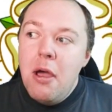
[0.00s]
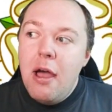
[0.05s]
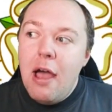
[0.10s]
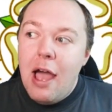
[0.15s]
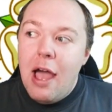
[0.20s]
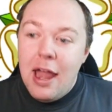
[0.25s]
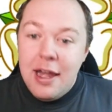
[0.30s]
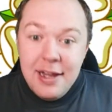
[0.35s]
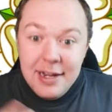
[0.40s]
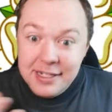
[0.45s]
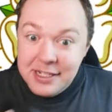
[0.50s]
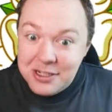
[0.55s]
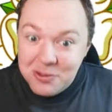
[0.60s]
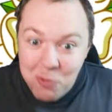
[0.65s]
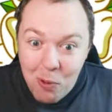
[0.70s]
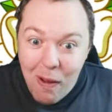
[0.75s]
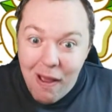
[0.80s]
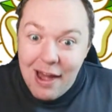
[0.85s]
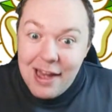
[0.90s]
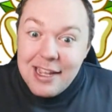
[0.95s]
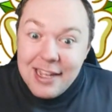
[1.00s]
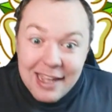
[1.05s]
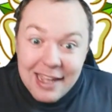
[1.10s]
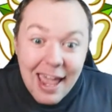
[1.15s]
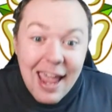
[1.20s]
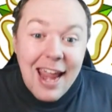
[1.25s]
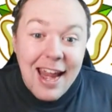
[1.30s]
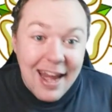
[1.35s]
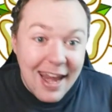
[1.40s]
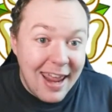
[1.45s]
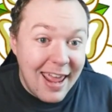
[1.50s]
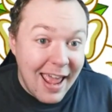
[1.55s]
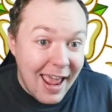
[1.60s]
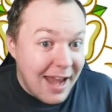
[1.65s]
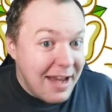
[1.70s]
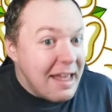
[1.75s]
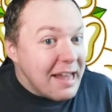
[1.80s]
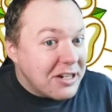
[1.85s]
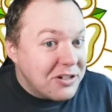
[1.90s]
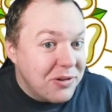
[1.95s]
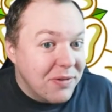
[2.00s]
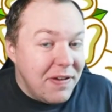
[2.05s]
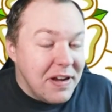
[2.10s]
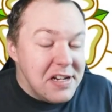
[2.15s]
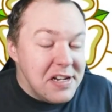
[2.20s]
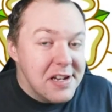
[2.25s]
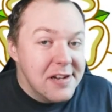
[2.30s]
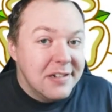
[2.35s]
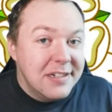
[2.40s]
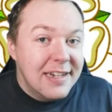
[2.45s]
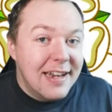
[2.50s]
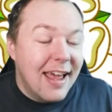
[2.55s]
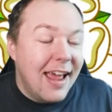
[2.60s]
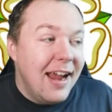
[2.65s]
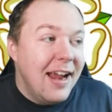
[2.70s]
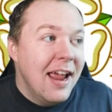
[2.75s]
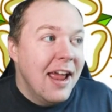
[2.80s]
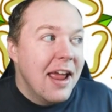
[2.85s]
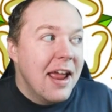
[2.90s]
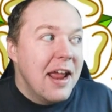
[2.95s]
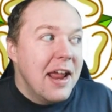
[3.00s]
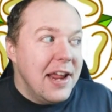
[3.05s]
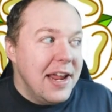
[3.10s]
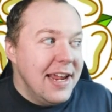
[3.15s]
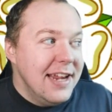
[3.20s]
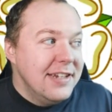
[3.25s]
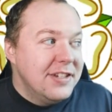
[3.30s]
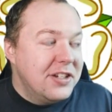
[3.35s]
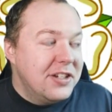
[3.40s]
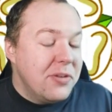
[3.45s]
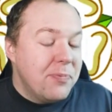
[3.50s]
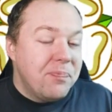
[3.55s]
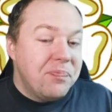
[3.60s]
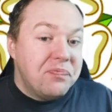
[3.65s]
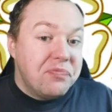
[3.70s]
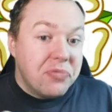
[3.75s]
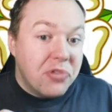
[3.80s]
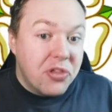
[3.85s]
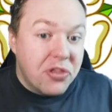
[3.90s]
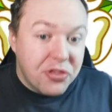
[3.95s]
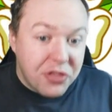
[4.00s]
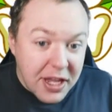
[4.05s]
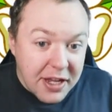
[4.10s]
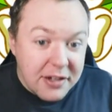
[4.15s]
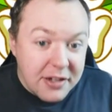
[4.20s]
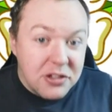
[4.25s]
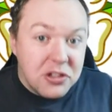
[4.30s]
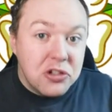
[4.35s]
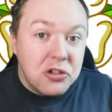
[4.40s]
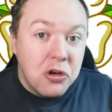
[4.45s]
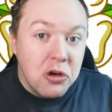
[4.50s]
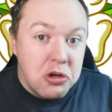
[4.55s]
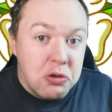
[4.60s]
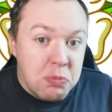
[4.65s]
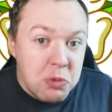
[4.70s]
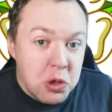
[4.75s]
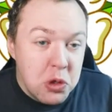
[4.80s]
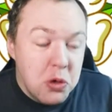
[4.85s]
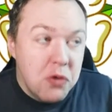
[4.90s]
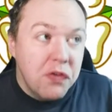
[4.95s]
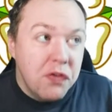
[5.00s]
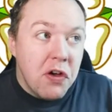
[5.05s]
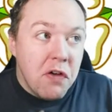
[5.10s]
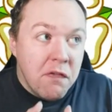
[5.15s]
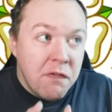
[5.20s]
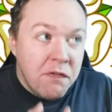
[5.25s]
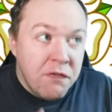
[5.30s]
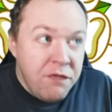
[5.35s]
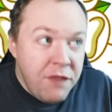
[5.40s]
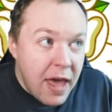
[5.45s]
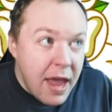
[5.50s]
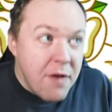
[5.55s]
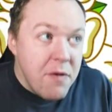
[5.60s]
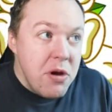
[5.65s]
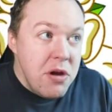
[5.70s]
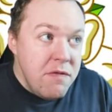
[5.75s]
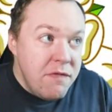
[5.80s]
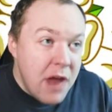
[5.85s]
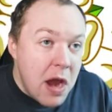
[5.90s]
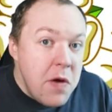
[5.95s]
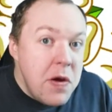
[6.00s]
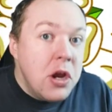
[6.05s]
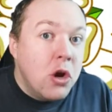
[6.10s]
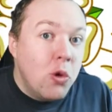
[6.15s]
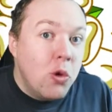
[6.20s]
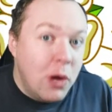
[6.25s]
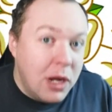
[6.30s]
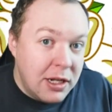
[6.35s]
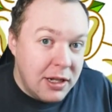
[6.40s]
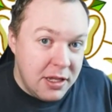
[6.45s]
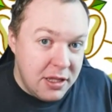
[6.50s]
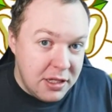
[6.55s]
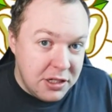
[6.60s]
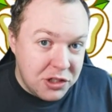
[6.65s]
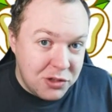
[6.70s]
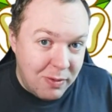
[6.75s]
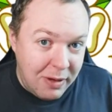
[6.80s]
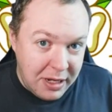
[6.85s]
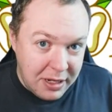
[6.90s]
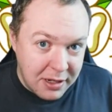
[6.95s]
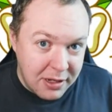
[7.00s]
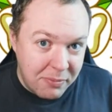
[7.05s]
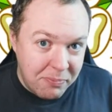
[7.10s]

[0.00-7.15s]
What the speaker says: and this is why you're getting an extra video today, is things could move very, very quickly this week.